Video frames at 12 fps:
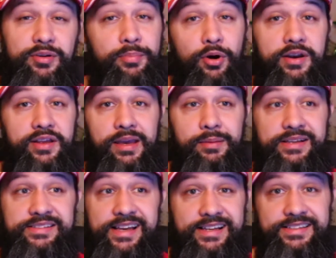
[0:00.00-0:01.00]
party game
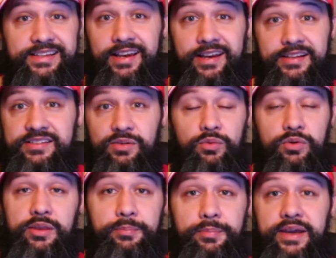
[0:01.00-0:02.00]
has escalated into one of
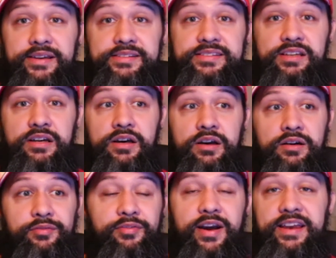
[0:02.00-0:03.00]
the biggest
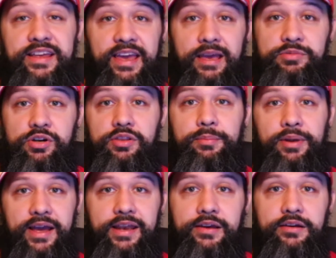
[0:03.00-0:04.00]
fighting games on the
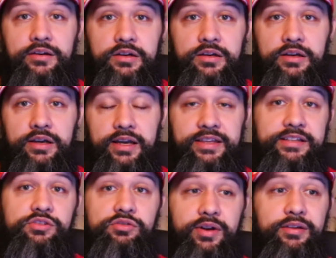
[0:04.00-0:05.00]
planet, and that's
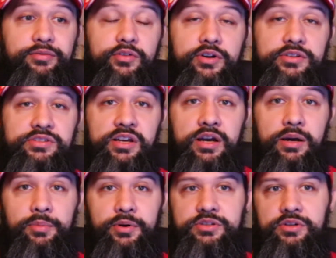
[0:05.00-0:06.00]
great for us.
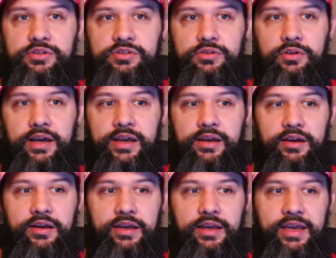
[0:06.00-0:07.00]
But it's also like
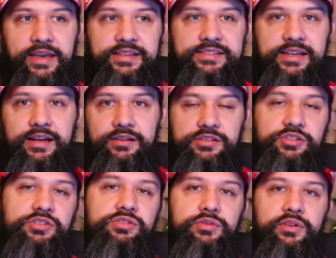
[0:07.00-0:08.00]
he set out to
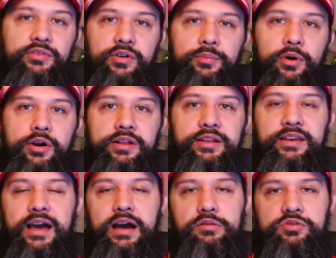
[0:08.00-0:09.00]
just do this fun party thing.
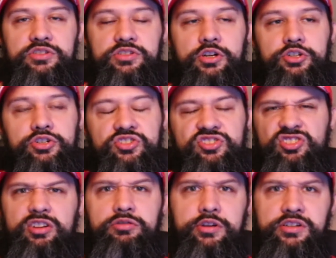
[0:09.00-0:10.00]
Now it's such a
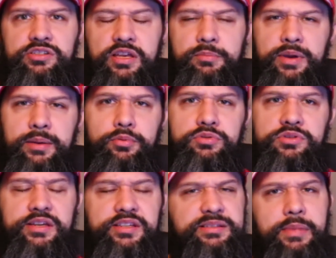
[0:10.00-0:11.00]
serious thing. People
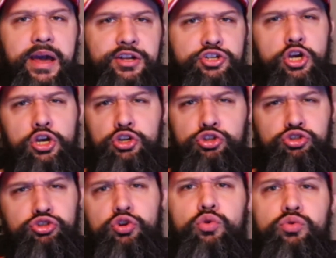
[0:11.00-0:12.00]
take Smash
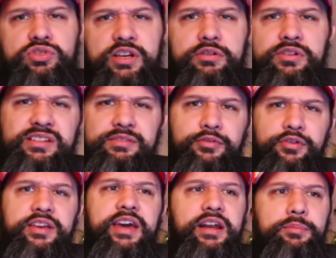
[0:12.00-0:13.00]
so serious and
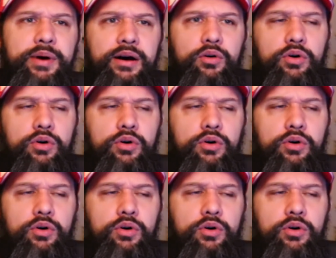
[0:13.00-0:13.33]
forget about